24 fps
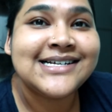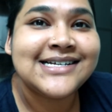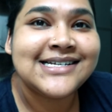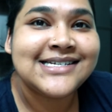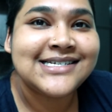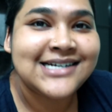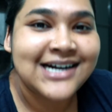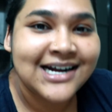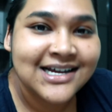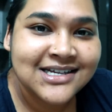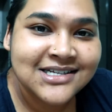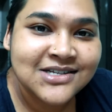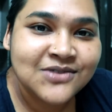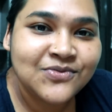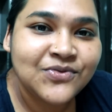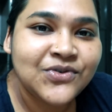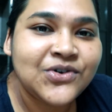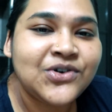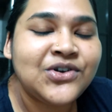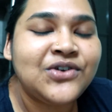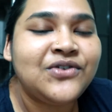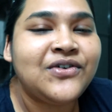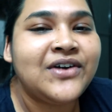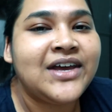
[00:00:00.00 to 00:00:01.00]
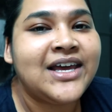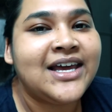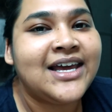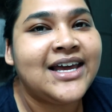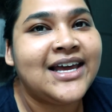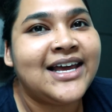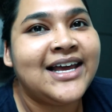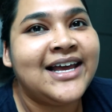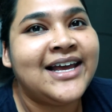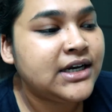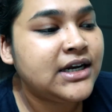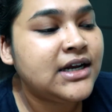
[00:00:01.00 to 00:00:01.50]
Stressful
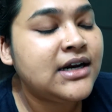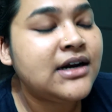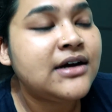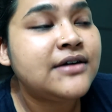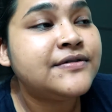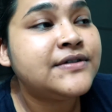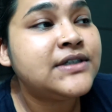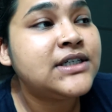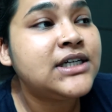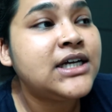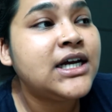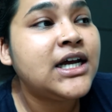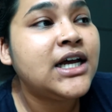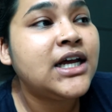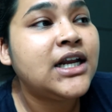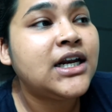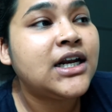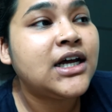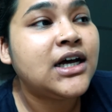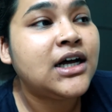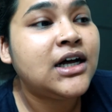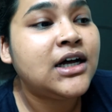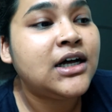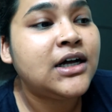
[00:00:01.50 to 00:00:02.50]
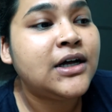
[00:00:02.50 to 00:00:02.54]
way. And then after that,